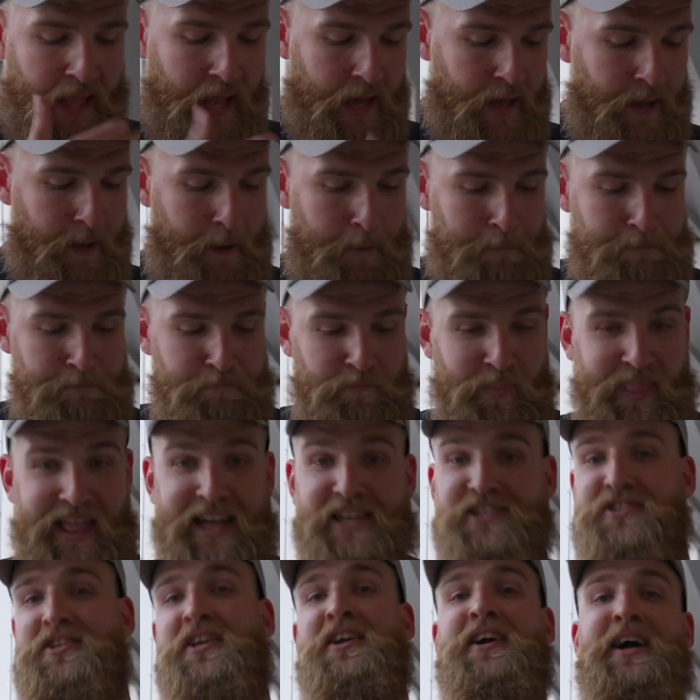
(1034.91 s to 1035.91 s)

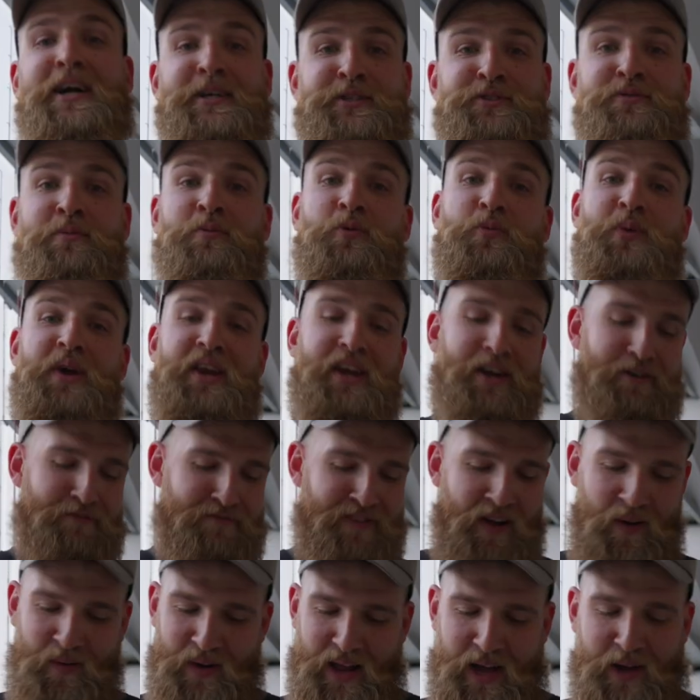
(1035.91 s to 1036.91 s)
As the guys from Gwinear
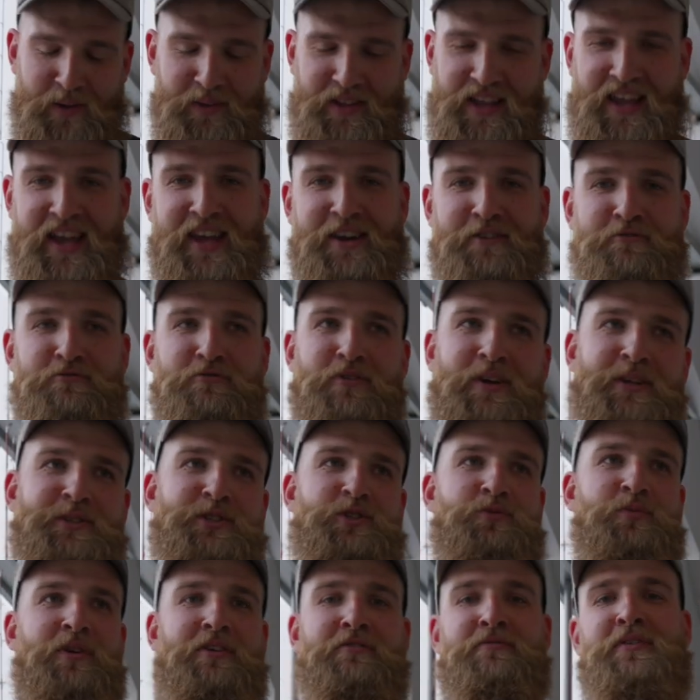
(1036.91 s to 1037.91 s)
found out, in
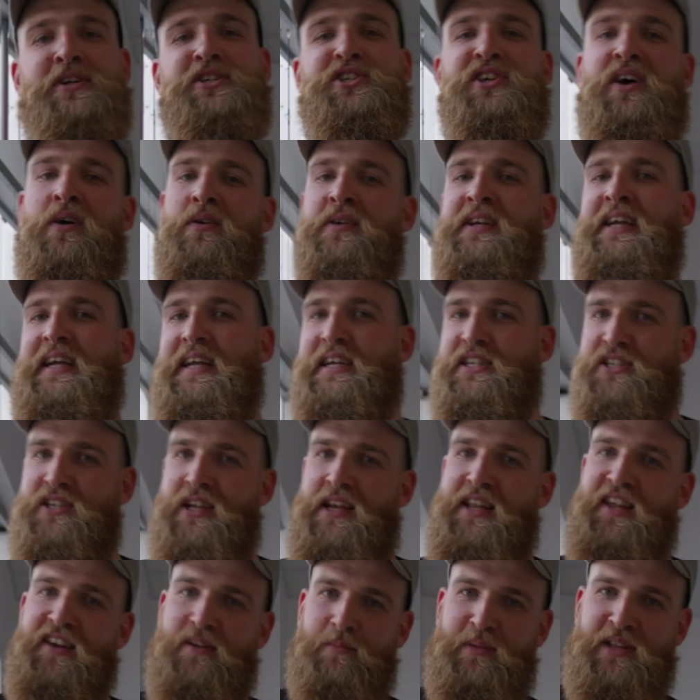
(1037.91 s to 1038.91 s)
France we fish our leaders a
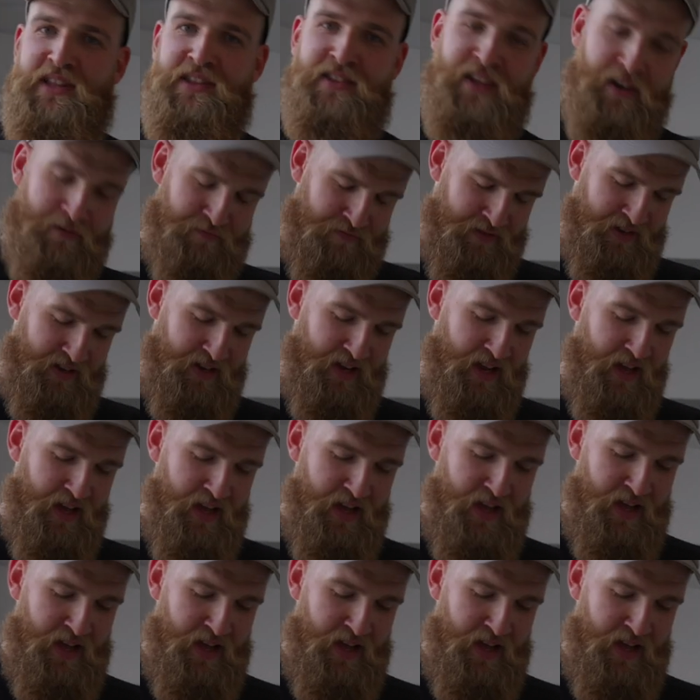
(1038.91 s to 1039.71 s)
little bit different.